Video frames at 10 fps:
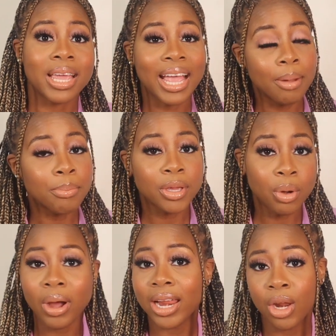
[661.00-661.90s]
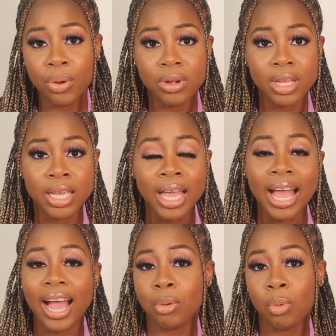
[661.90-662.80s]
can be quite lonely,
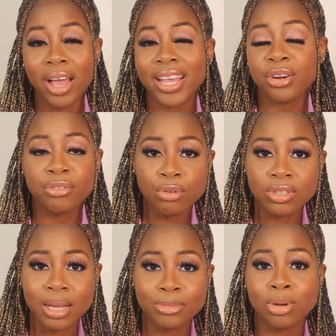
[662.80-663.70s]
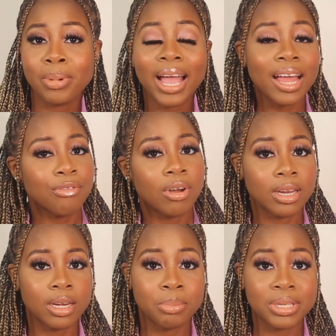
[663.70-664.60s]
and working a full-time job and
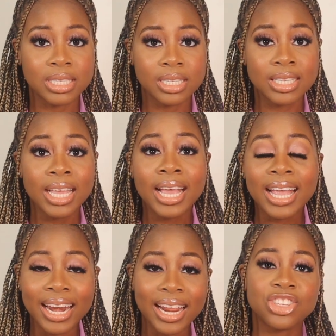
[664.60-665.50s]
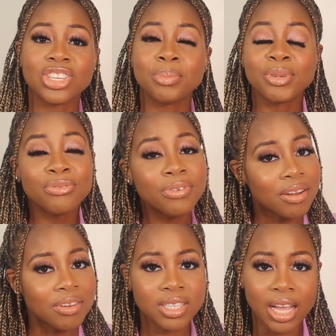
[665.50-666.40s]
running a business can actually be
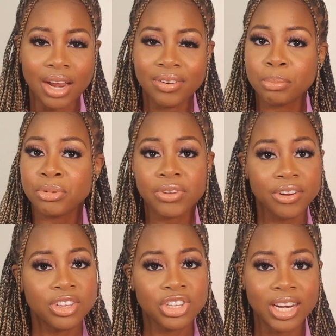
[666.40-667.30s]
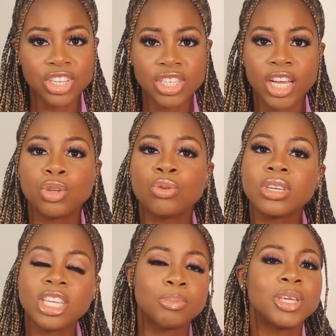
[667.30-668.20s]
very tiring, be very challenging, and you
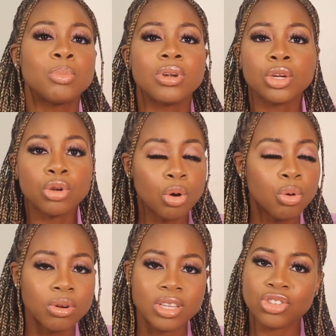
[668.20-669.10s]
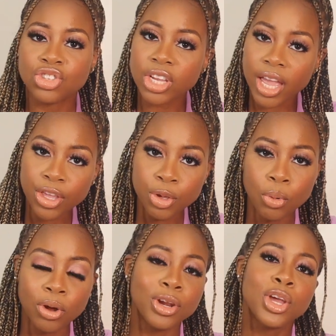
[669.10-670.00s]
need people in your corner to cheer you
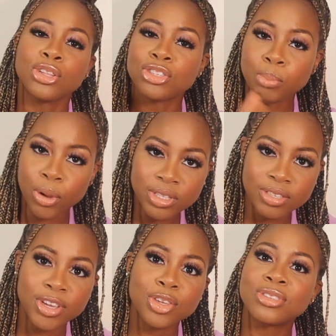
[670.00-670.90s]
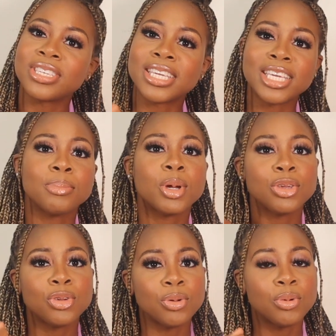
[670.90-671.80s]
on, to motivate you, to keep
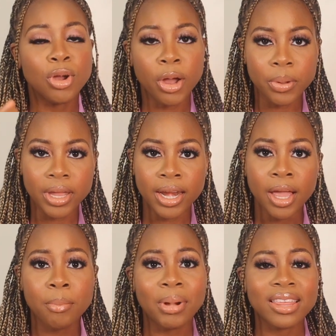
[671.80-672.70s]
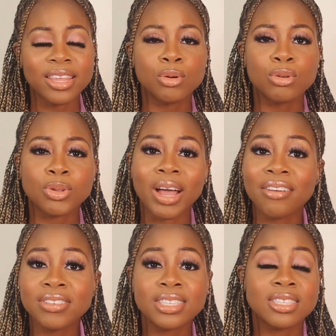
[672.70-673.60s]
you going. But I think also
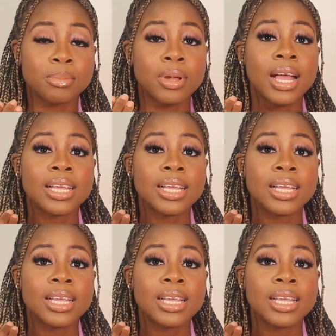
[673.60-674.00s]
having some